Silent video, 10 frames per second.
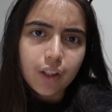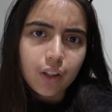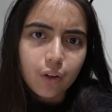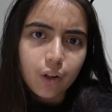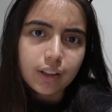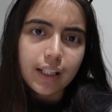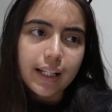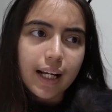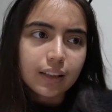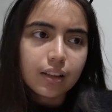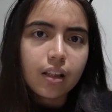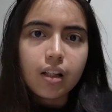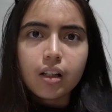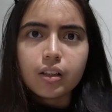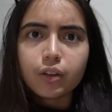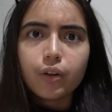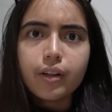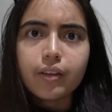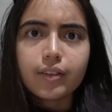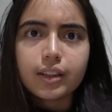on the cross and he asked,
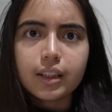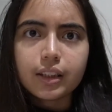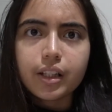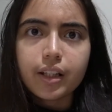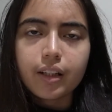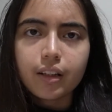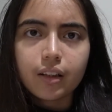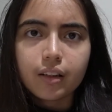sorry if this thing is shaking.